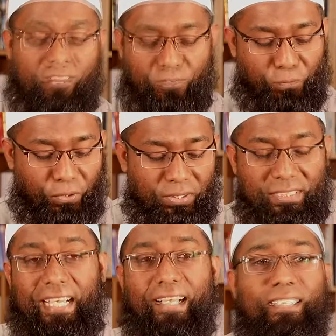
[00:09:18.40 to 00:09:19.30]
for
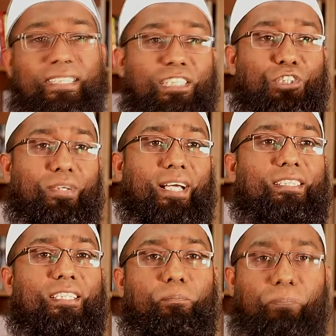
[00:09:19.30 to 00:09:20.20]
the health issue
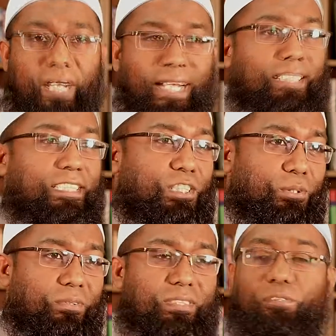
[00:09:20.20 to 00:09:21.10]
and the brain
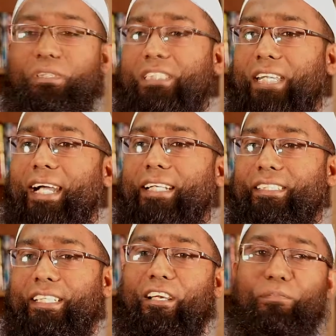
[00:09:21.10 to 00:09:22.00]
issue, your child
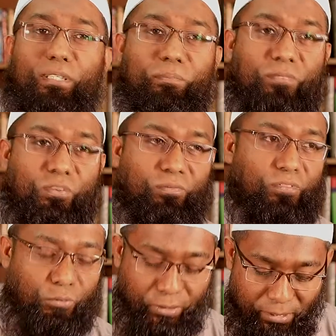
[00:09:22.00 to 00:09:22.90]
never
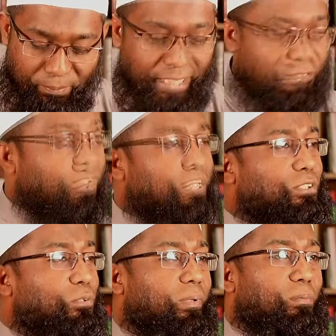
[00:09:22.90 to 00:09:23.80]
will be able
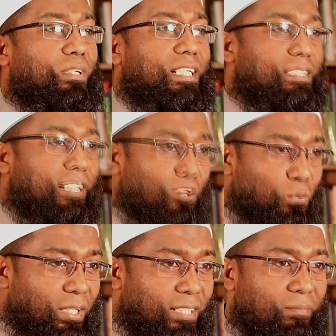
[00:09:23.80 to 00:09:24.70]
to memorize the
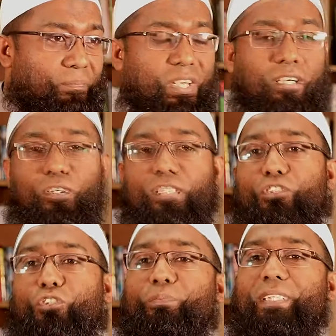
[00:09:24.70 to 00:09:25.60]
Quran or
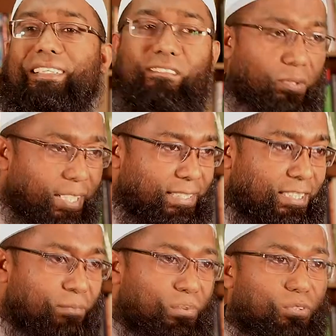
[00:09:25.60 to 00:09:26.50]
to be
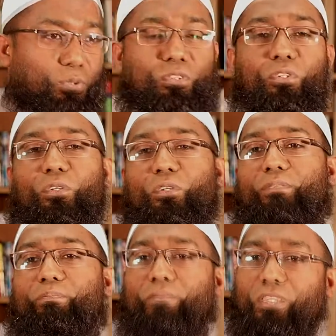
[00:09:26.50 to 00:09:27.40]
creative, to
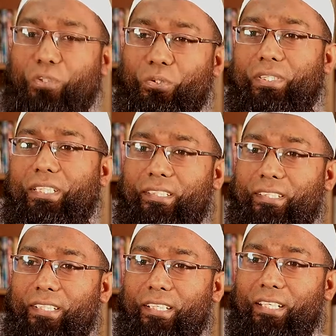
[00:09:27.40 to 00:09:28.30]
do good
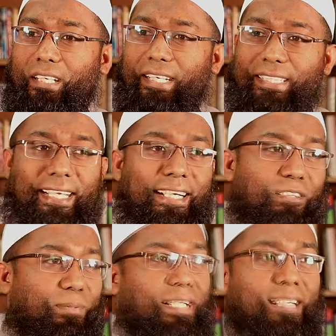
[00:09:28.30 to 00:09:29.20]
in
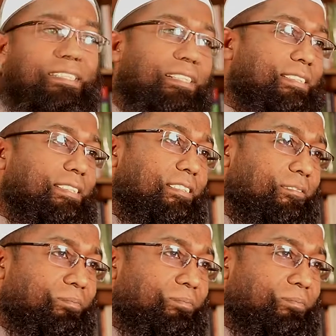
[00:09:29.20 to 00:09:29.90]
academic excellency.